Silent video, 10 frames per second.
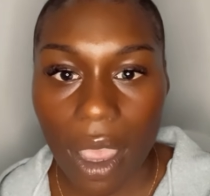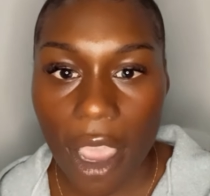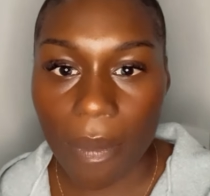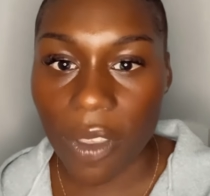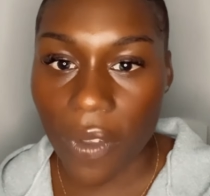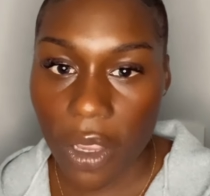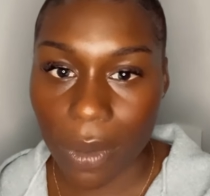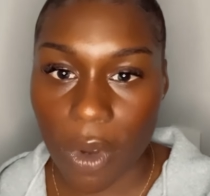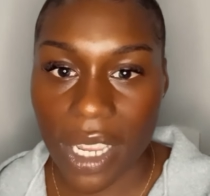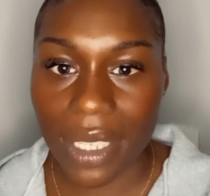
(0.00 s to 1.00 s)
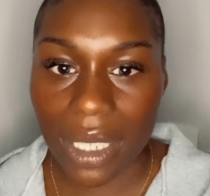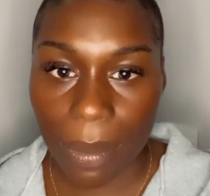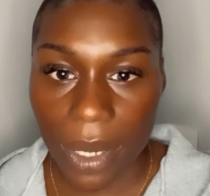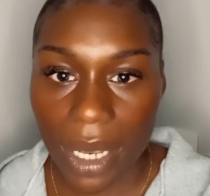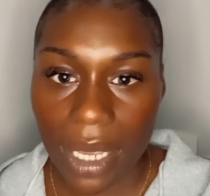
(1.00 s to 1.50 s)
The first one is
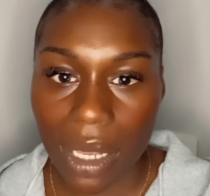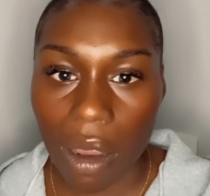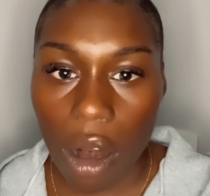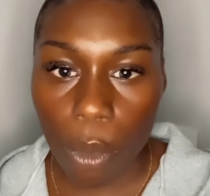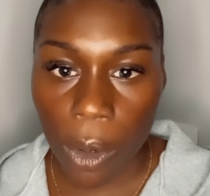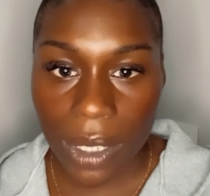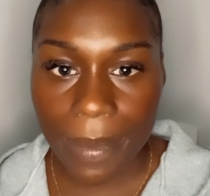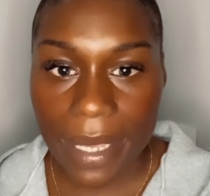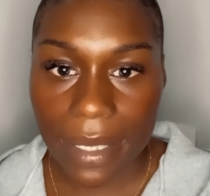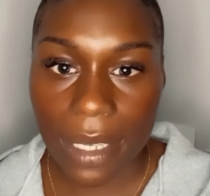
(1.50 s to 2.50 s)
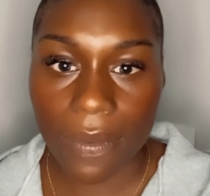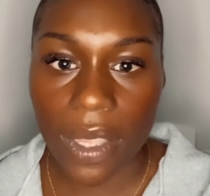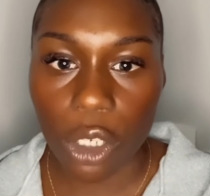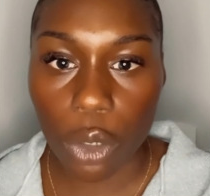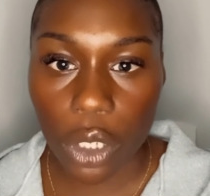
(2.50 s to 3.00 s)
typically they are more expensive
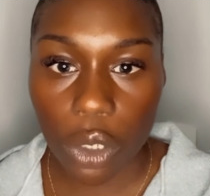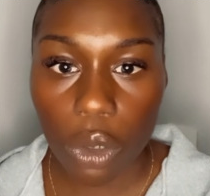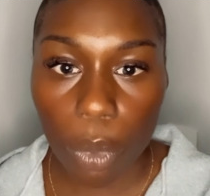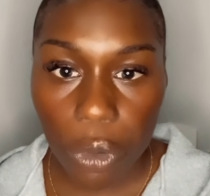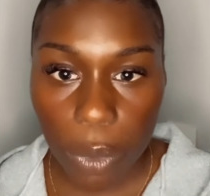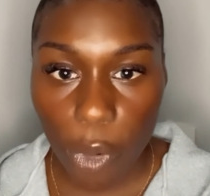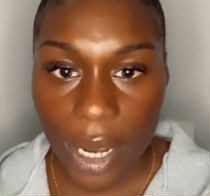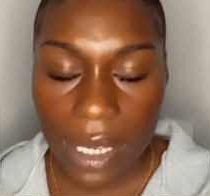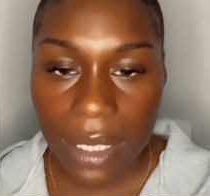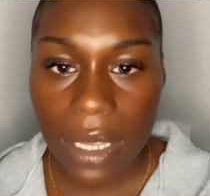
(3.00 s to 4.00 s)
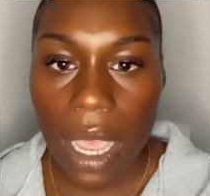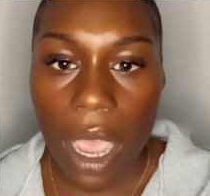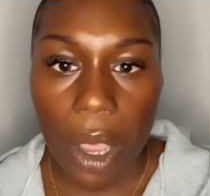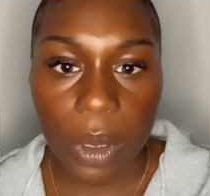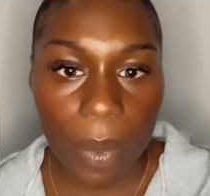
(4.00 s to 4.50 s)
than traditional box braids,
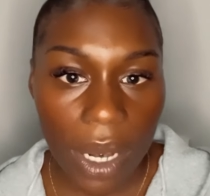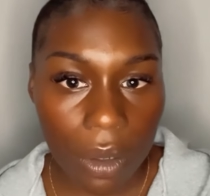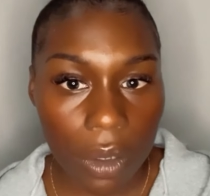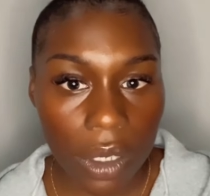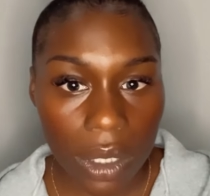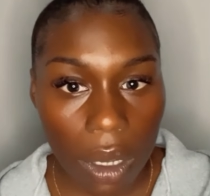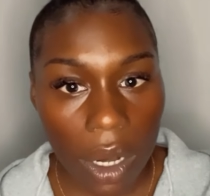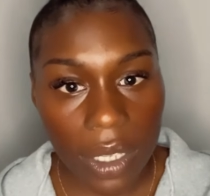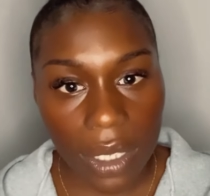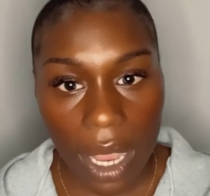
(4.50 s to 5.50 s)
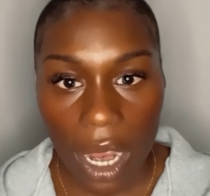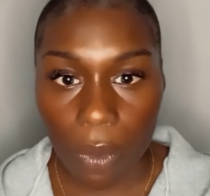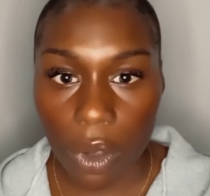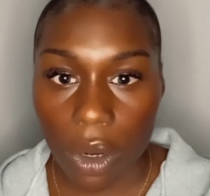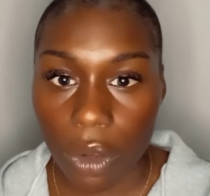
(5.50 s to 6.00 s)
and depending on the stylist, the
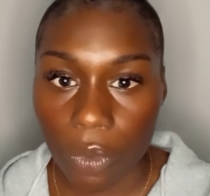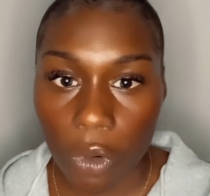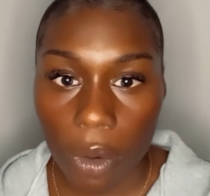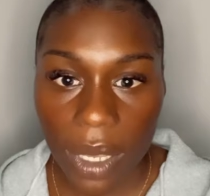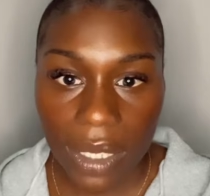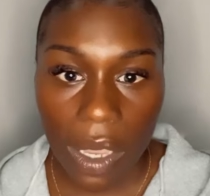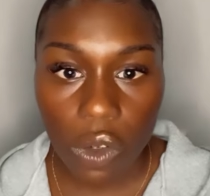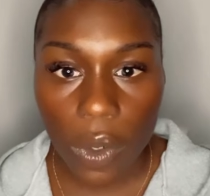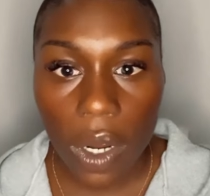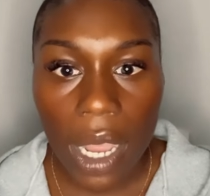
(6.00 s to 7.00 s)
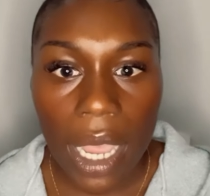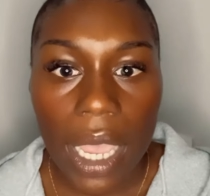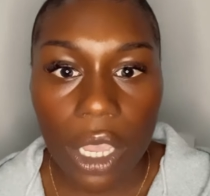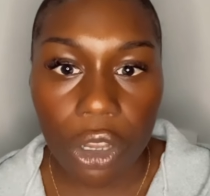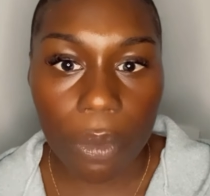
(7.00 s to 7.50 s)
area you're from, etc.,
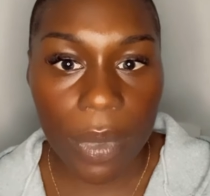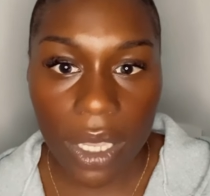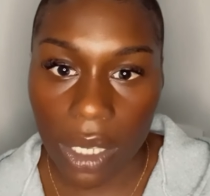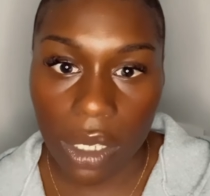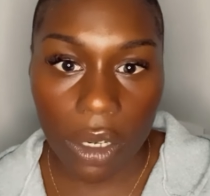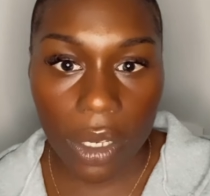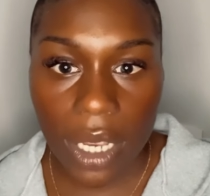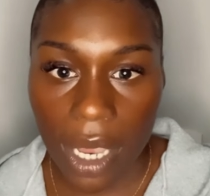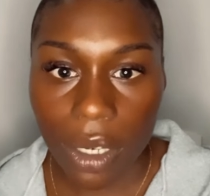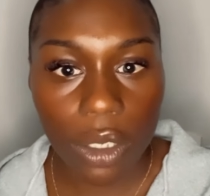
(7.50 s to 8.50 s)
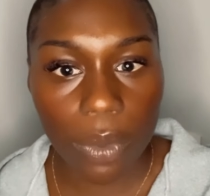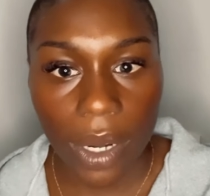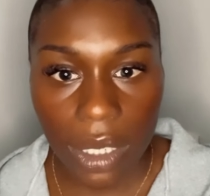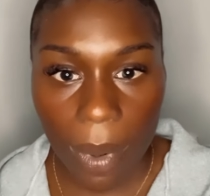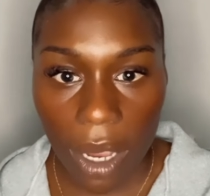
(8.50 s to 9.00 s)
it could be £10 to
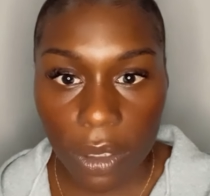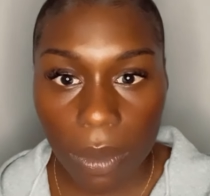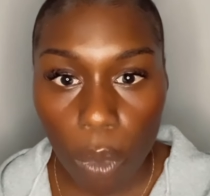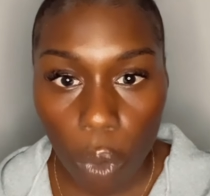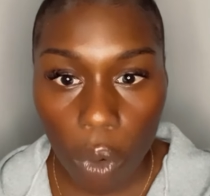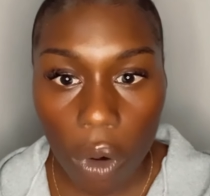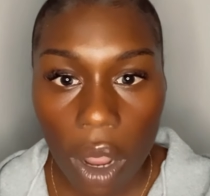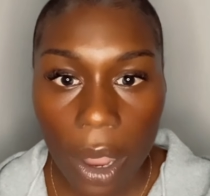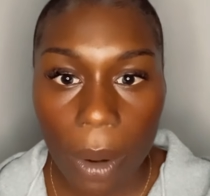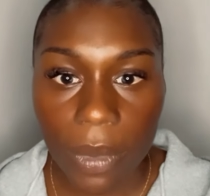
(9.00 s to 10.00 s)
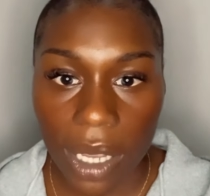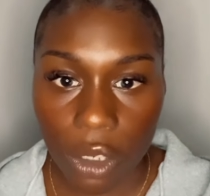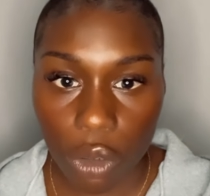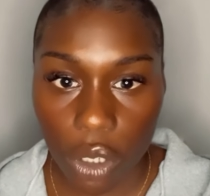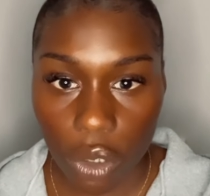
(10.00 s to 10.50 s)
£20 more than
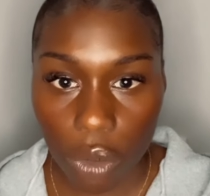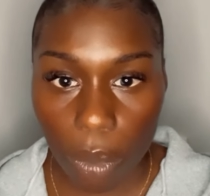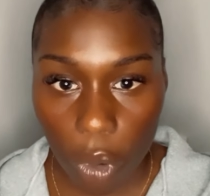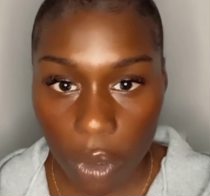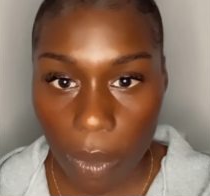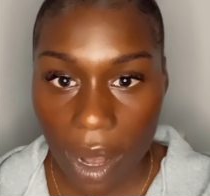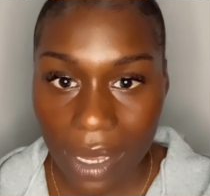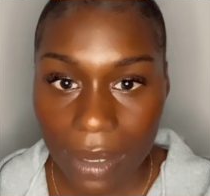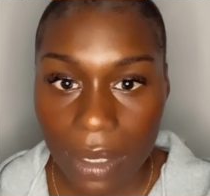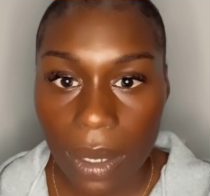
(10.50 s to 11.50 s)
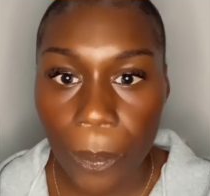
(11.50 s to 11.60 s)
traditional box braids.